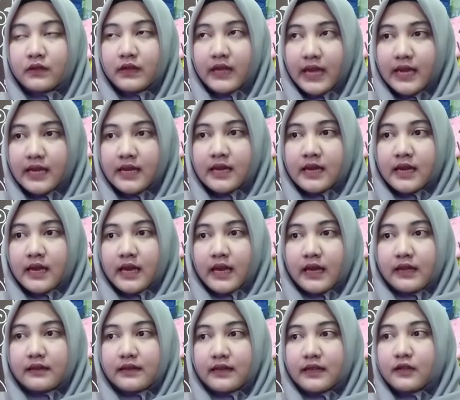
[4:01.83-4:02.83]
Okay,
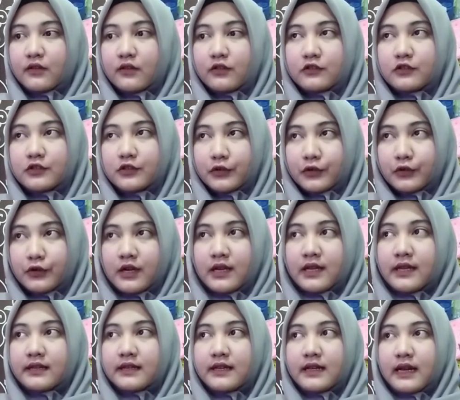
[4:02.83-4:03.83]
and then also
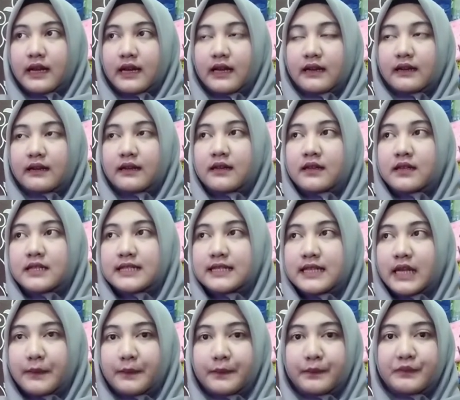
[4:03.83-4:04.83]
there are
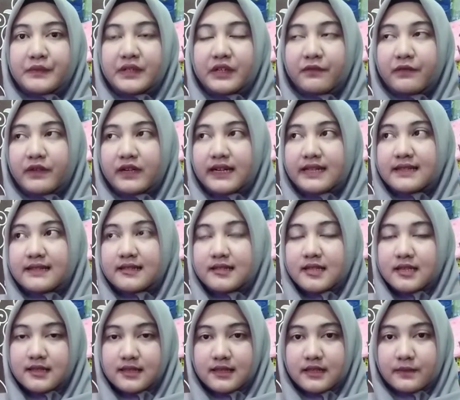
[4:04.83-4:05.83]
some
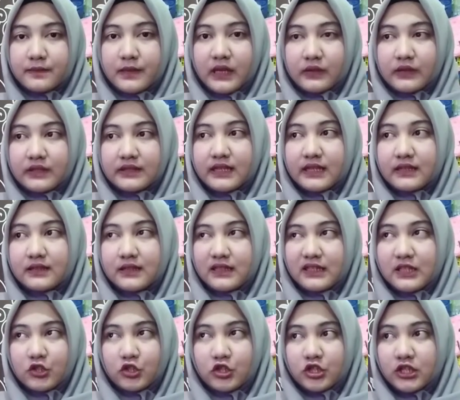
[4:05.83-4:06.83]
references about the
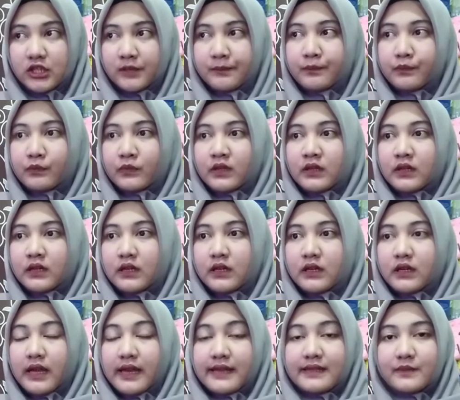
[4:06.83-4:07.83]
technology,
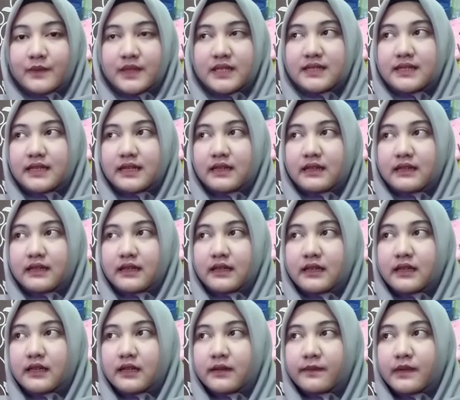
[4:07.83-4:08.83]

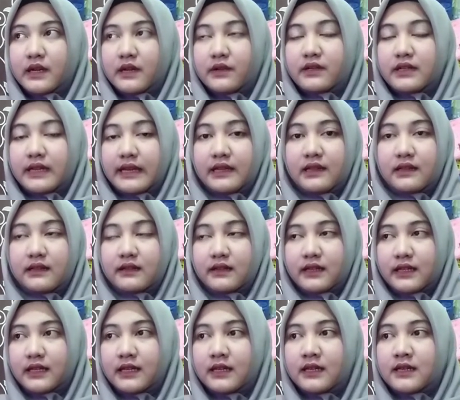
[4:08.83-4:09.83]
especially about the
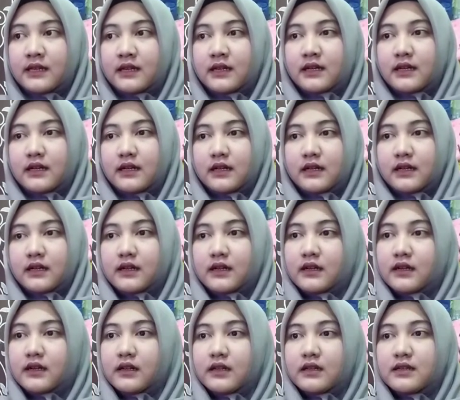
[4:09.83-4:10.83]
e-learning.
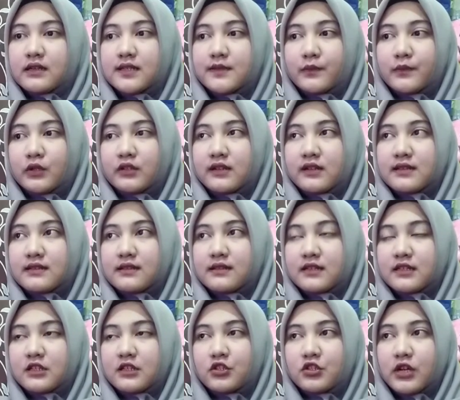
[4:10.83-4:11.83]
In this small
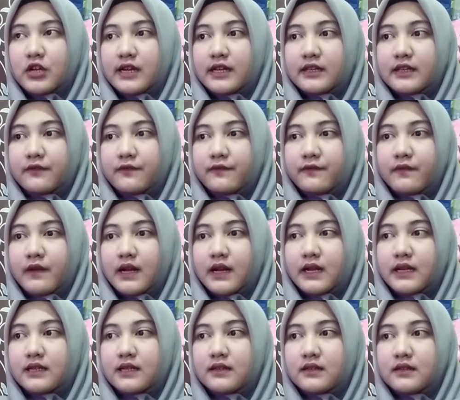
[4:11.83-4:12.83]
research, I
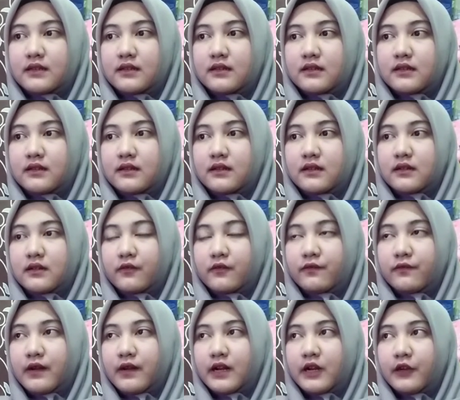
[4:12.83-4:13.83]
find the
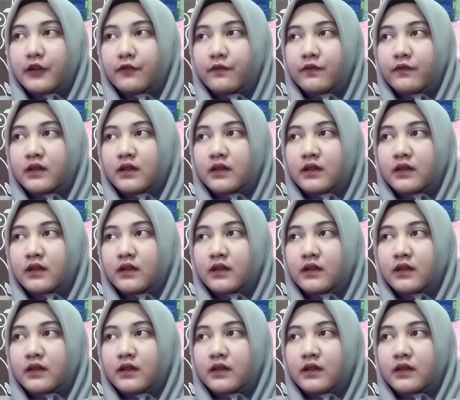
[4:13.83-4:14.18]
5